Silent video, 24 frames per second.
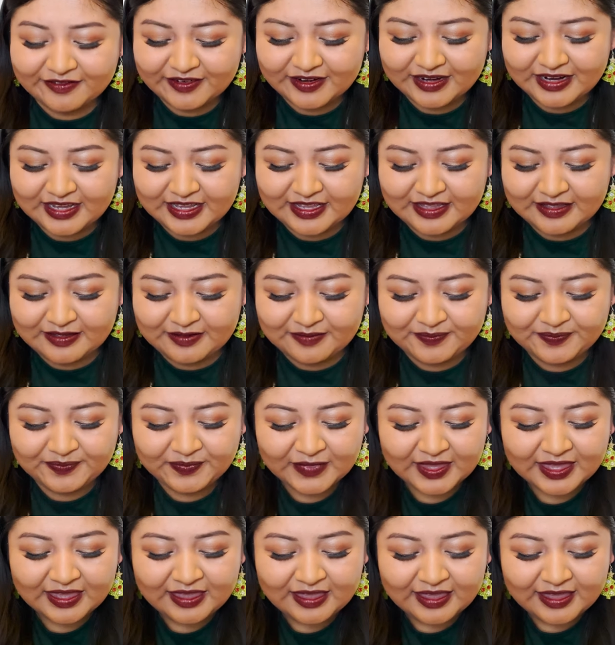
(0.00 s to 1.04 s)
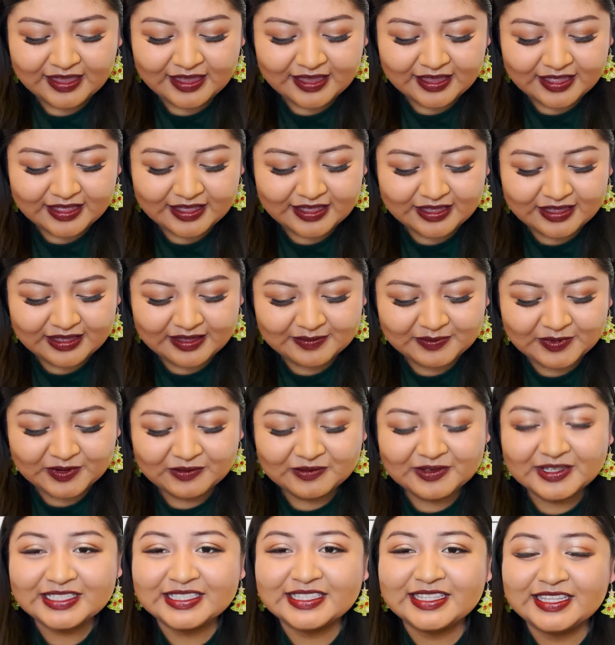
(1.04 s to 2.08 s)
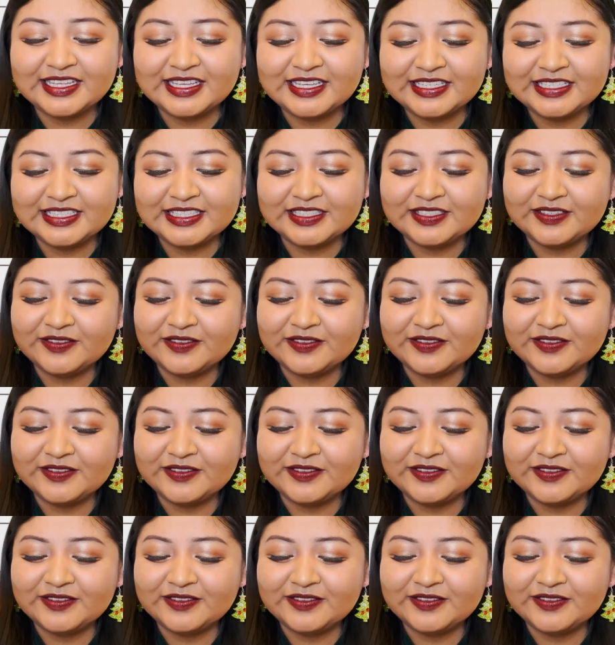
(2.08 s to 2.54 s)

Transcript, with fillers: for him um, was this